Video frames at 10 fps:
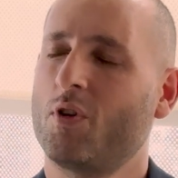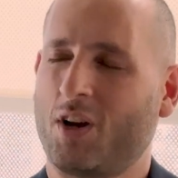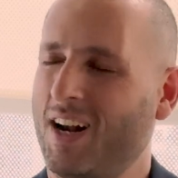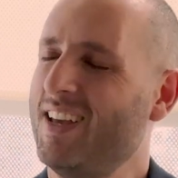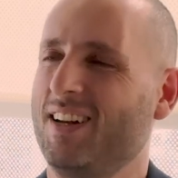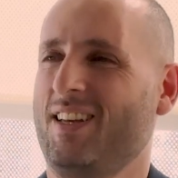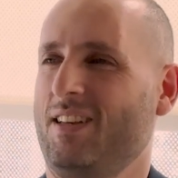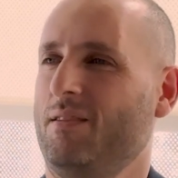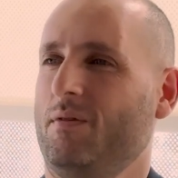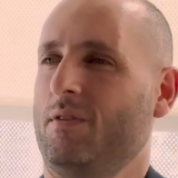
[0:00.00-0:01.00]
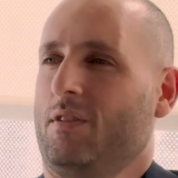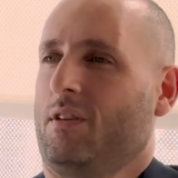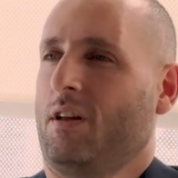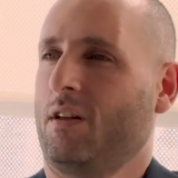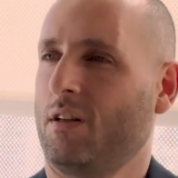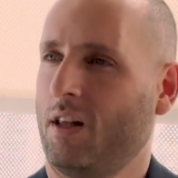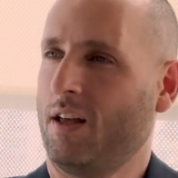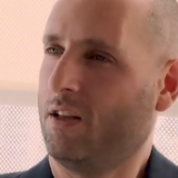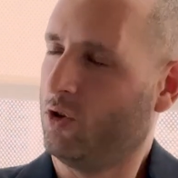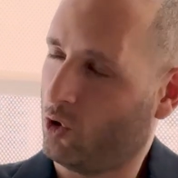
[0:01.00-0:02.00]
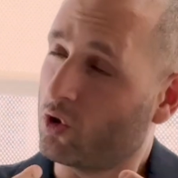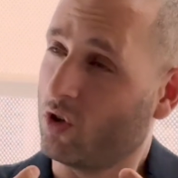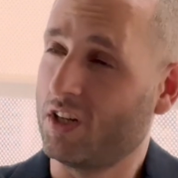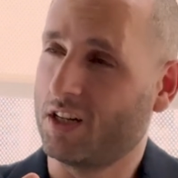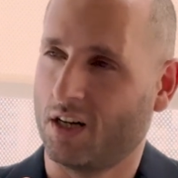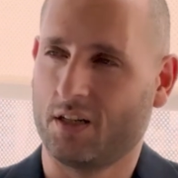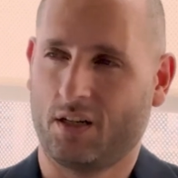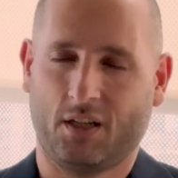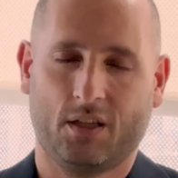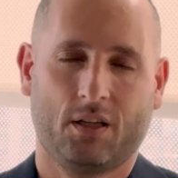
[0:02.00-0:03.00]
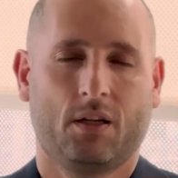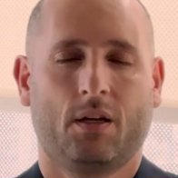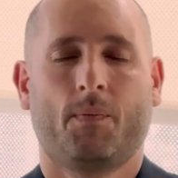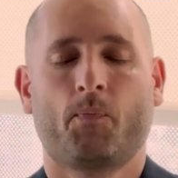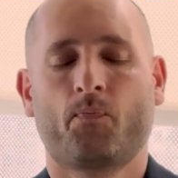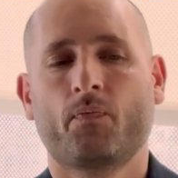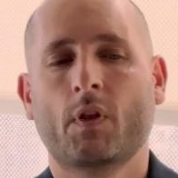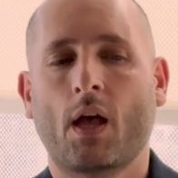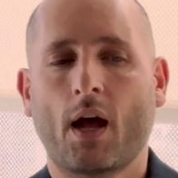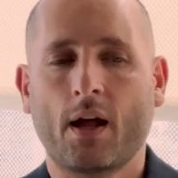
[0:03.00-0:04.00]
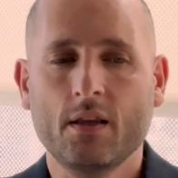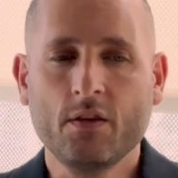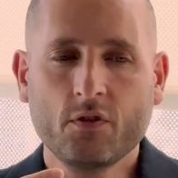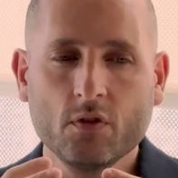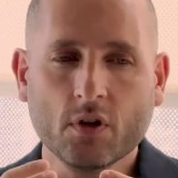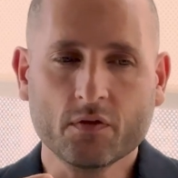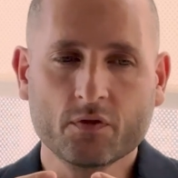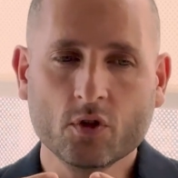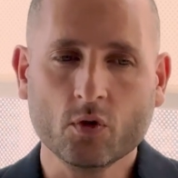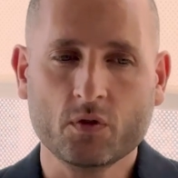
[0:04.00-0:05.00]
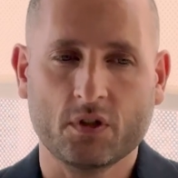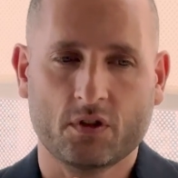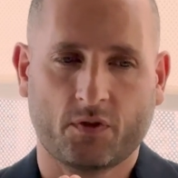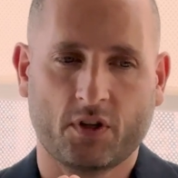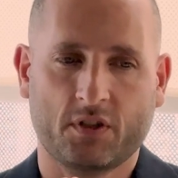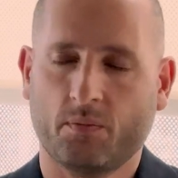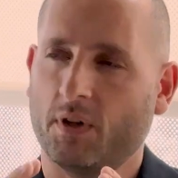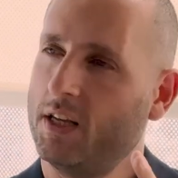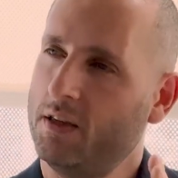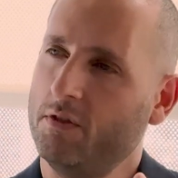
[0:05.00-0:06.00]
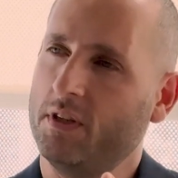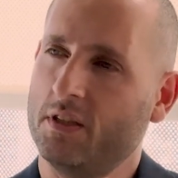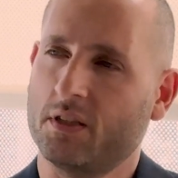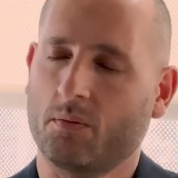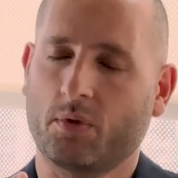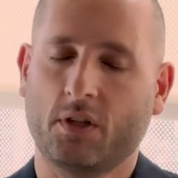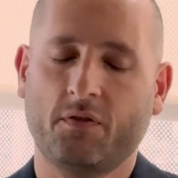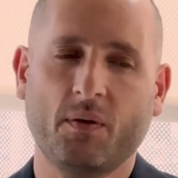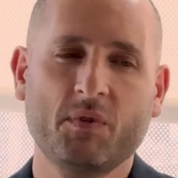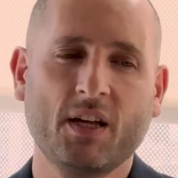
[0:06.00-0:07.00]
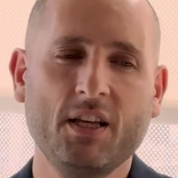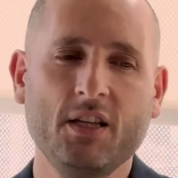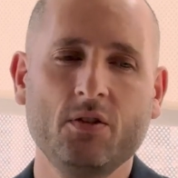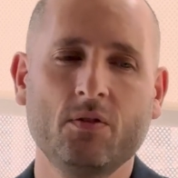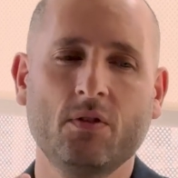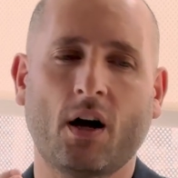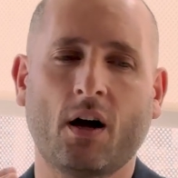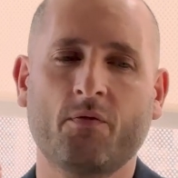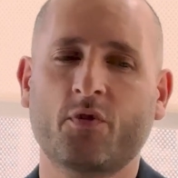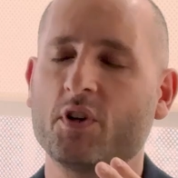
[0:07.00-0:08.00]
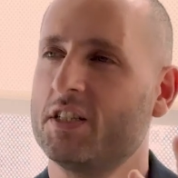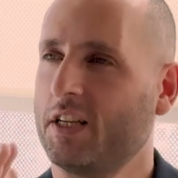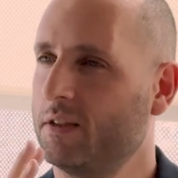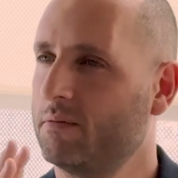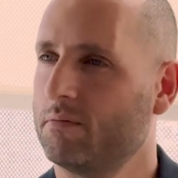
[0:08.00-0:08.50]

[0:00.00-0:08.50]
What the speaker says: clearly, like totally clearly. And if you have noticed, for example, I give you an example. If I'm telling you I'm freezing,